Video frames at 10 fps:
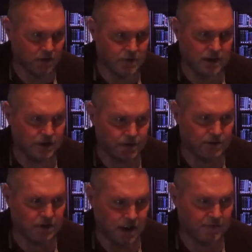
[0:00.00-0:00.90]
There are
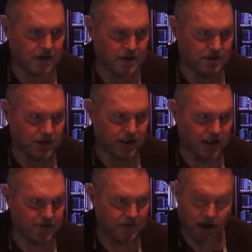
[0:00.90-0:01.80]
only two
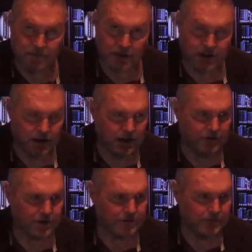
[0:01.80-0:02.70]
covenants that have not been
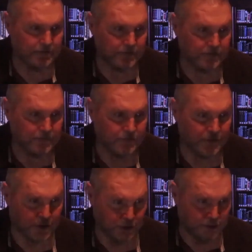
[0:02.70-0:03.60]
delivered.
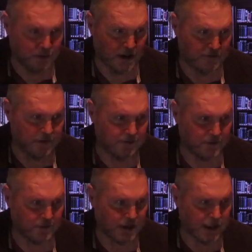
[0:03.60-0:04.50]
The new
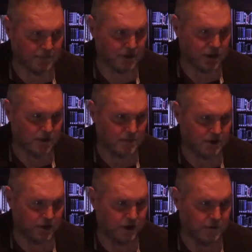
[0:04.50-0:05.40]
covenant for a time to
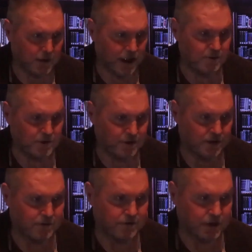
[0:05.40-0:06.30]
come in Jeremiah
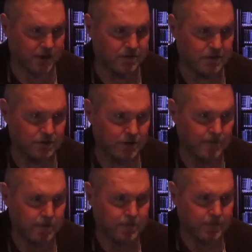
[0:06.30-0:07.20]
with sin
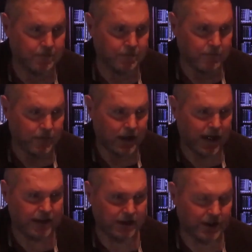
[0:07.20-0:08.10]
forgiveness,
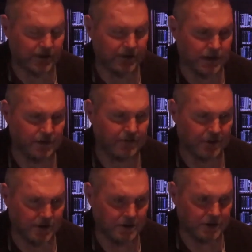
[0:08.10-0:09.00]
and the
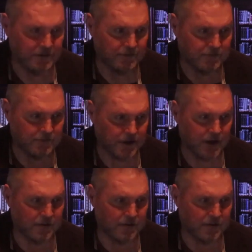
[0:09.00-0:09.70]
covenant of friendship.